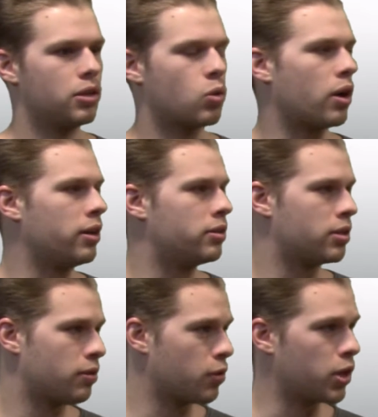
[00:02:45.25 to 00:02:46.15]
20
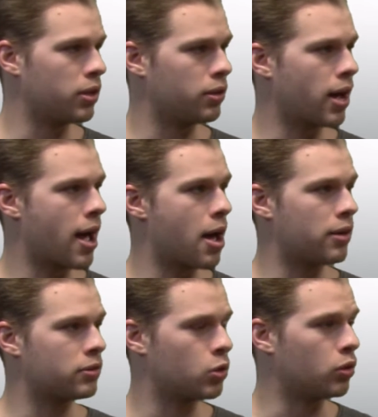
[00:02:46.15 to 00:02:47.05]
to 30
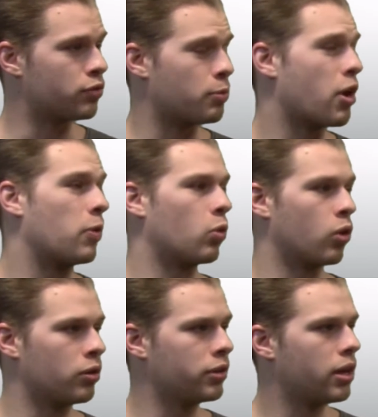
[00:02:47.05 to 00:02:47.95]
students from around the
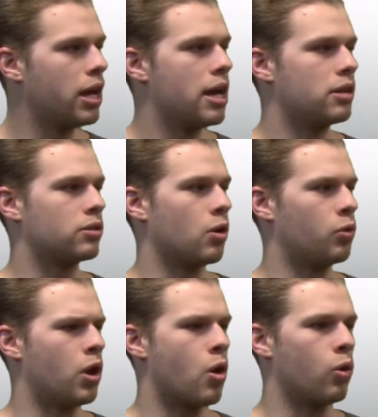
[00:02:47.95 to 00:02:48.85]
world. Mm-hmm. So
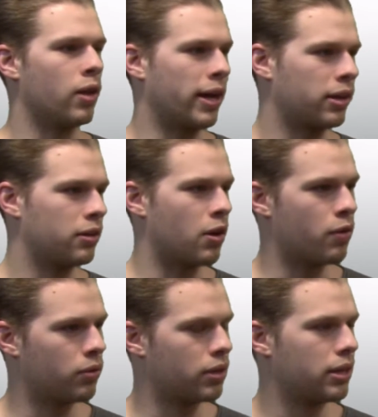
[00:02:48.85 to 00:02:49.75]
no, like, you
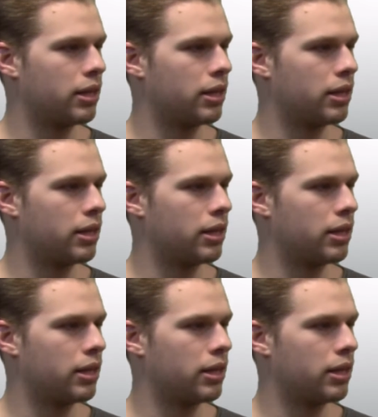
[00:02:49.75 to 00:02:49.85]
know,